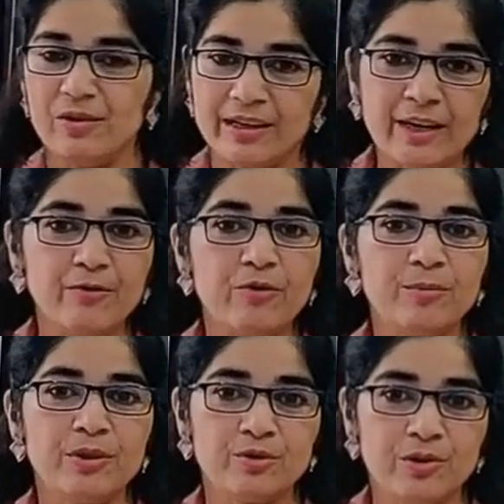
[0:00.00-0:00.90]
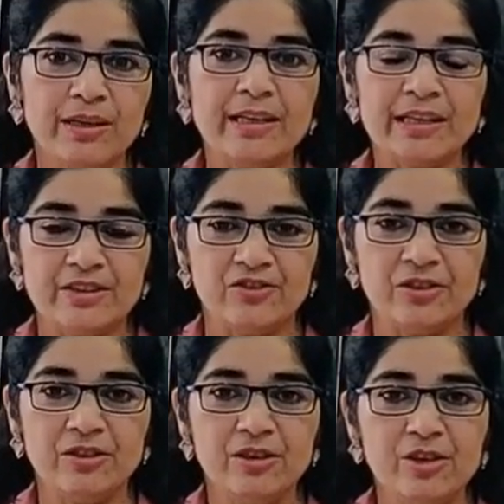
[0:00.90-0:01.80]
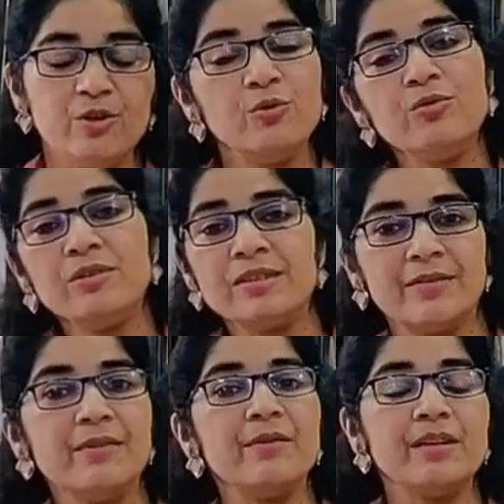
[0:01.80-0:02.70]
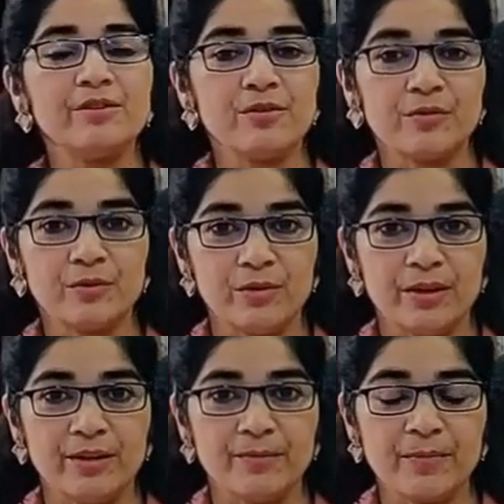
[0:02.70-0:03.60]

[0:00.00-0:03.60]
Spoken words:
right from the toilet, kitchen to the seven wonders of the world.